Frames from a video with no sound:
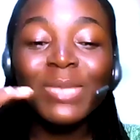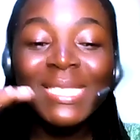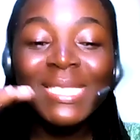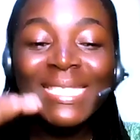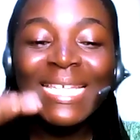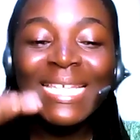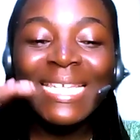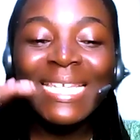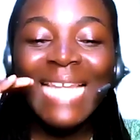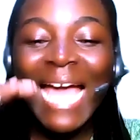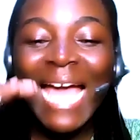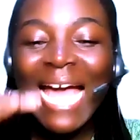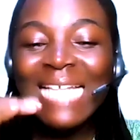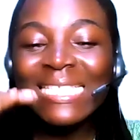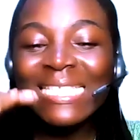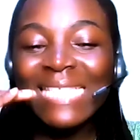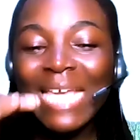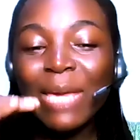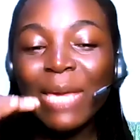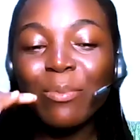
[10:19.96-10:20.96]
should be seen
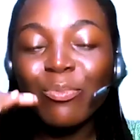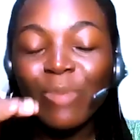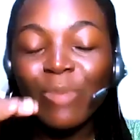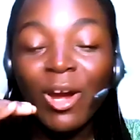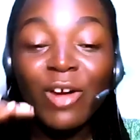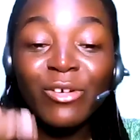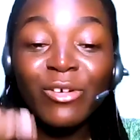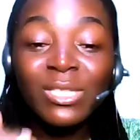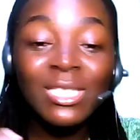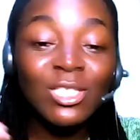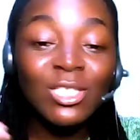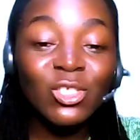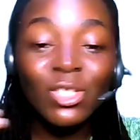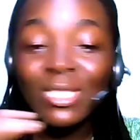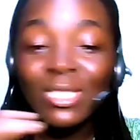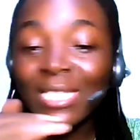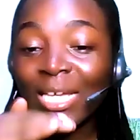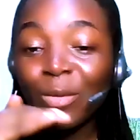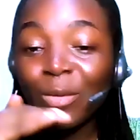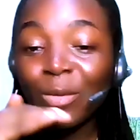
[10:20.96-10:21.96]
as a priority,
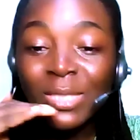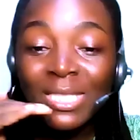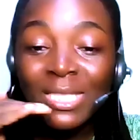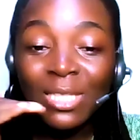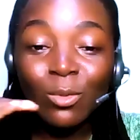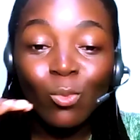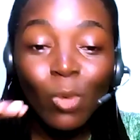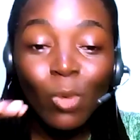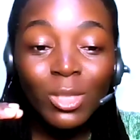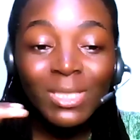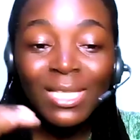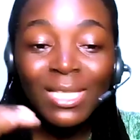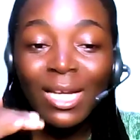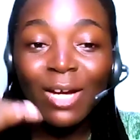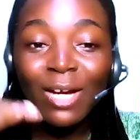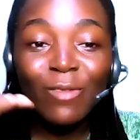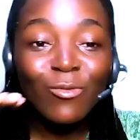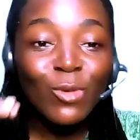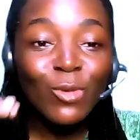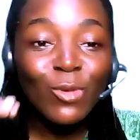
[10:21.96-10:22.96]
just like we see
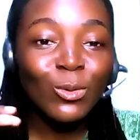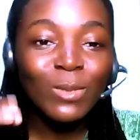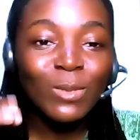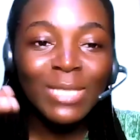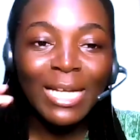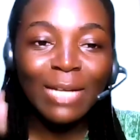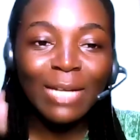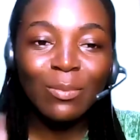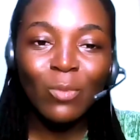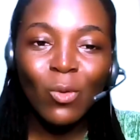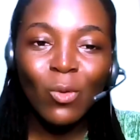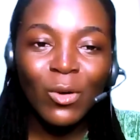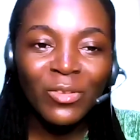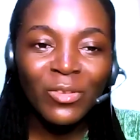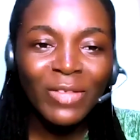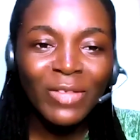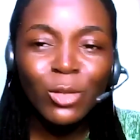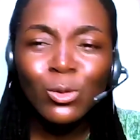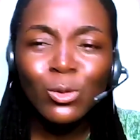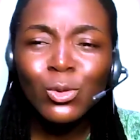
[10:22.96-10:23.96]
water, roads, and
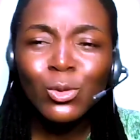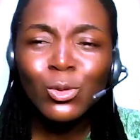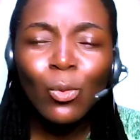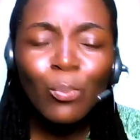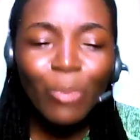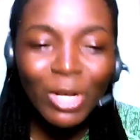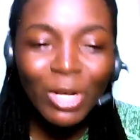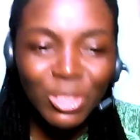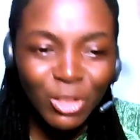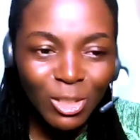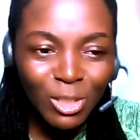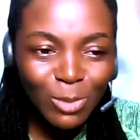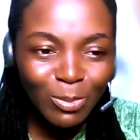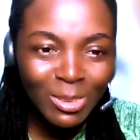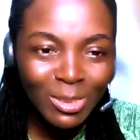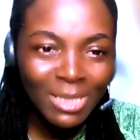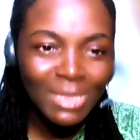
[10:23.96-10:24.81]
more. Thank you. So Precious,